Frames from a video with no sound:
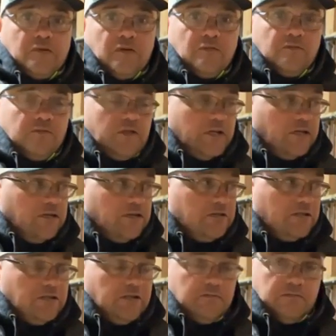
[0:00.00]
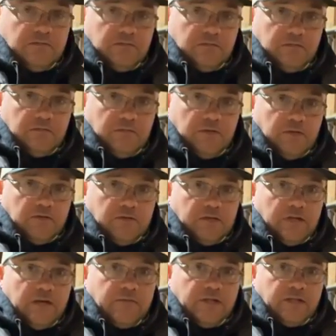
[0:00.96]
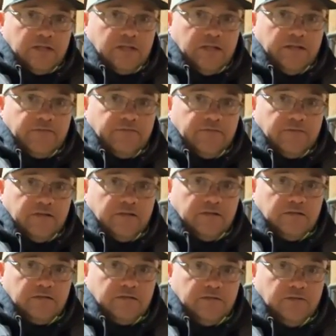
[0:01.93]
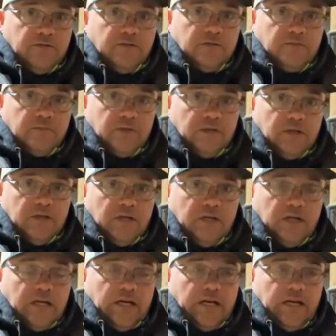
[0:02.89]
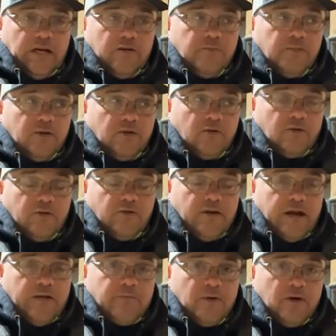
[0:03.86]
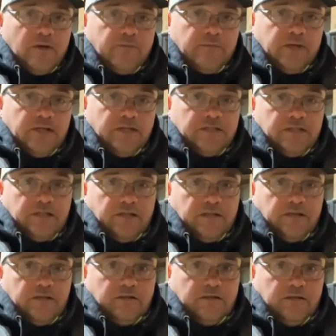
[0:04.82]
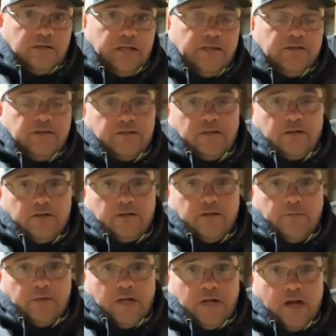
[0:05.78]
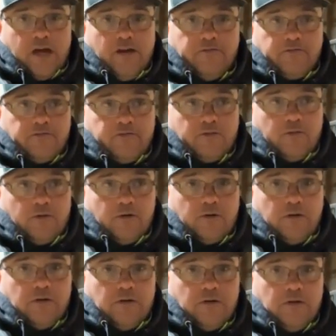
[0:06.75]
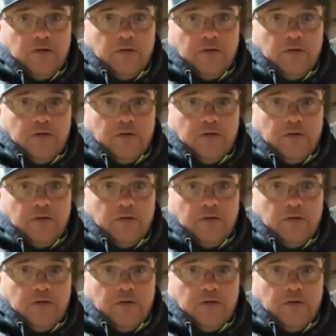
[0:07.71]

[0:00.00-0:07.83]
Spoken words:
over the years that, you know, there's not much left to them. And I'll put a horn wrap on because the leather's all coming off of a horn.